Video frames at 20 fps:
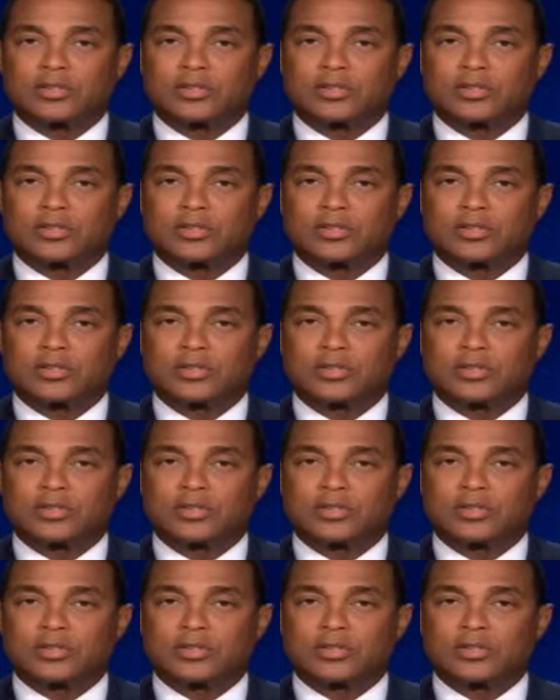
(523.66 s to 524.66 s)

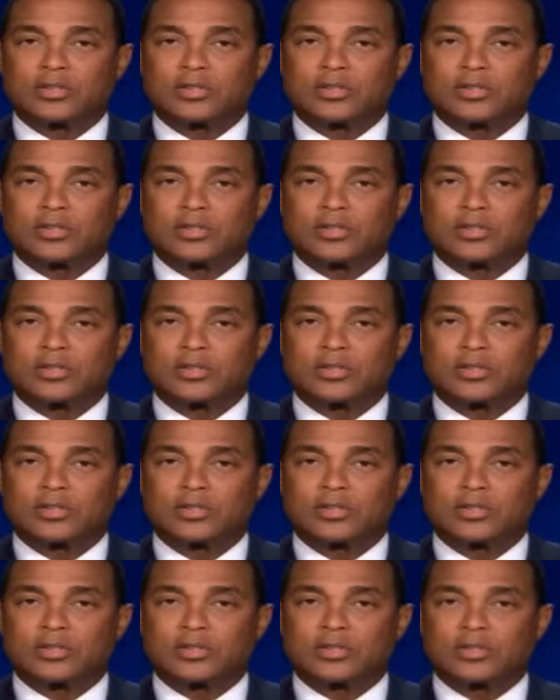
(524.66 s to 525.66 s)

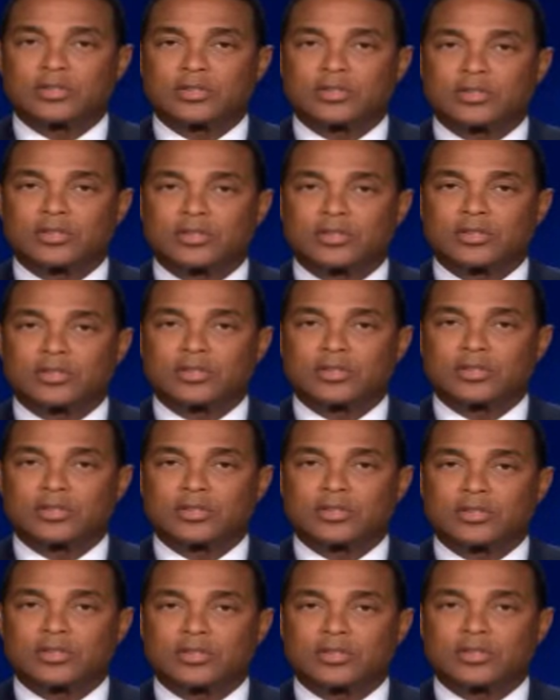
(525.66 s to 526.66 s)

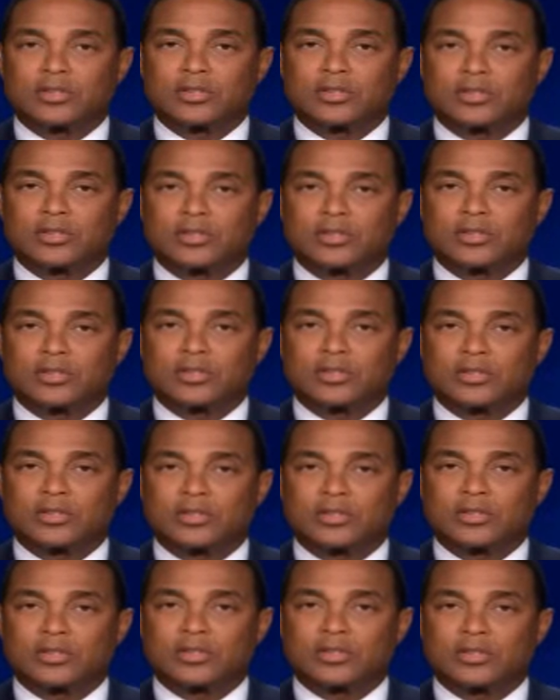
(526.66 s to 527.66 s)

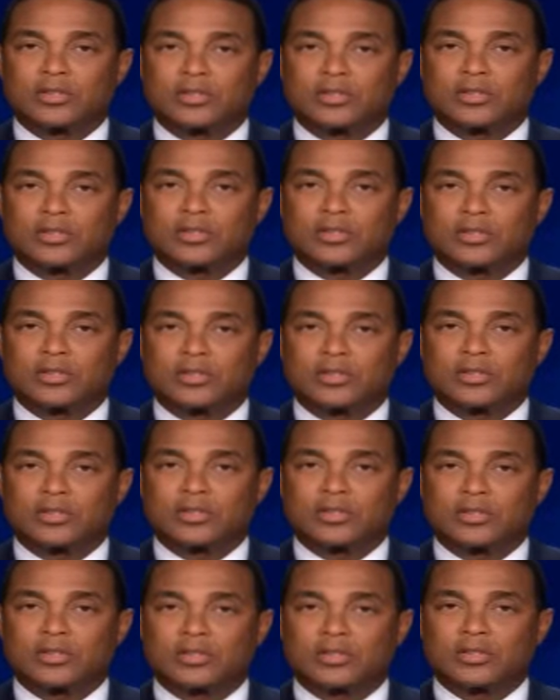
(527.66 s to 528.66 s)

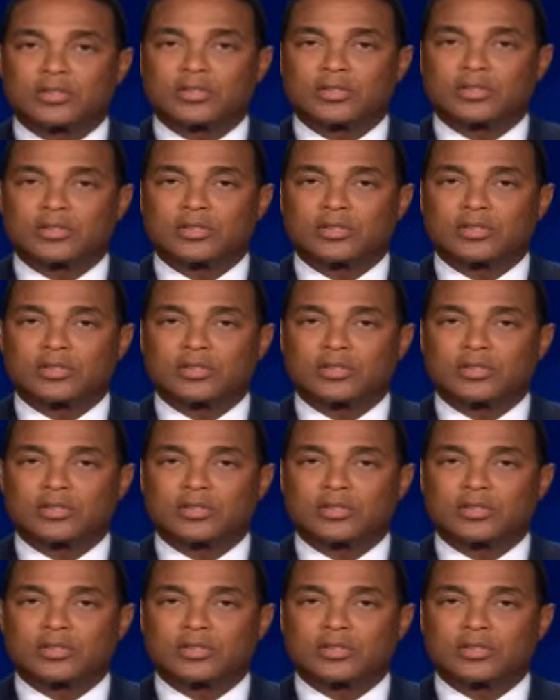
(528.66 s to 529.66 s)

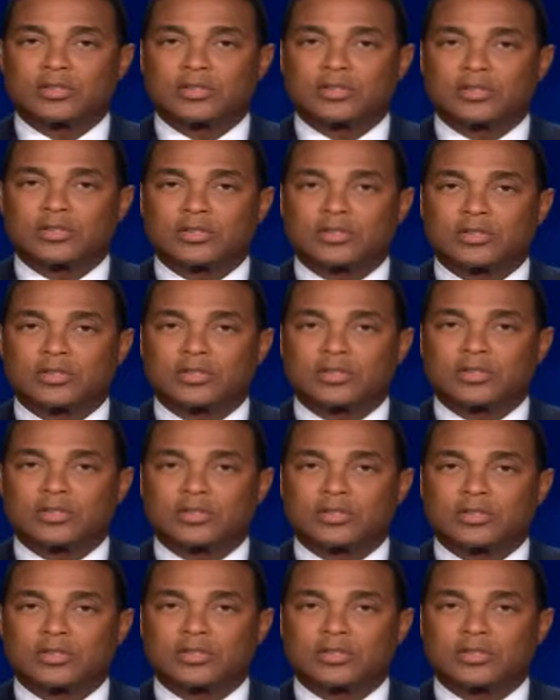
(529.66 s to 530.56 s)
(not speaking)